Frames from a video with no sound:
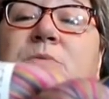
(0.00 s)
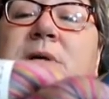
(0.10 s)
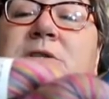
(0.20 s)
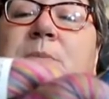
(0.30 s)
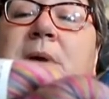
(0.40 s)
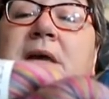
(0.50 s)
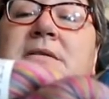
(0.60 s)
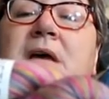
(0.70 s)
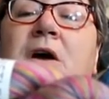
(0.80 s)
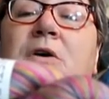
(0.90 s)

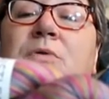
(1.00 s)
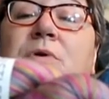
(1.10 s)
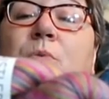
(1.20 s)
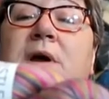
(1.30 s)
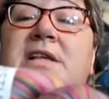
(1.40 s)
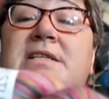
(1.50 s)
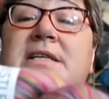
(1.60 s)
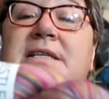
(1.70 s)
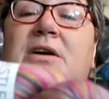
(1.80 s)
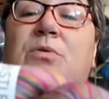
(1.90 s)
Whistlebare's own
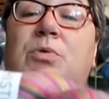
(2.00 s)
Wensleydale